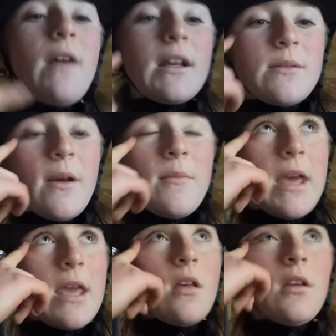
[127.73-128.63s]
fact about
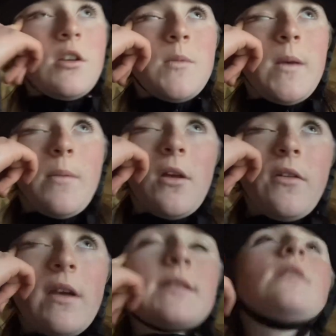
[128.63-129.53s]
me: I used to be a
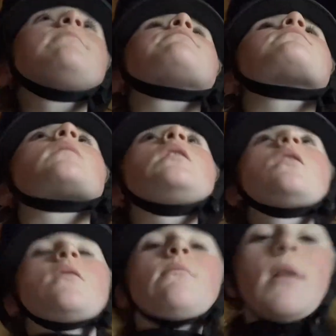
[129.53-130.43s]
pony racer.
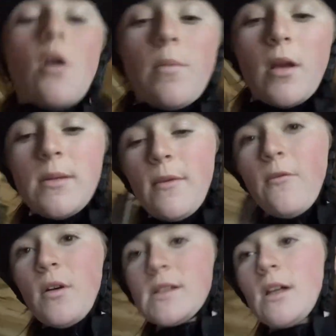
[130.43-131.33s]
My old pony
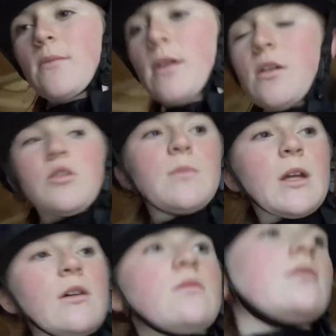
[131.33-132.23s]
before I started my YouTube
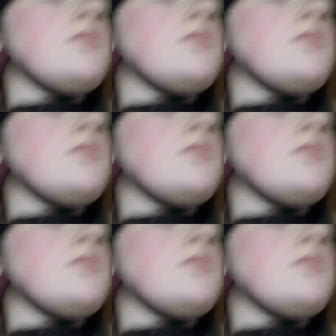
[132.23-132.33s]
channel,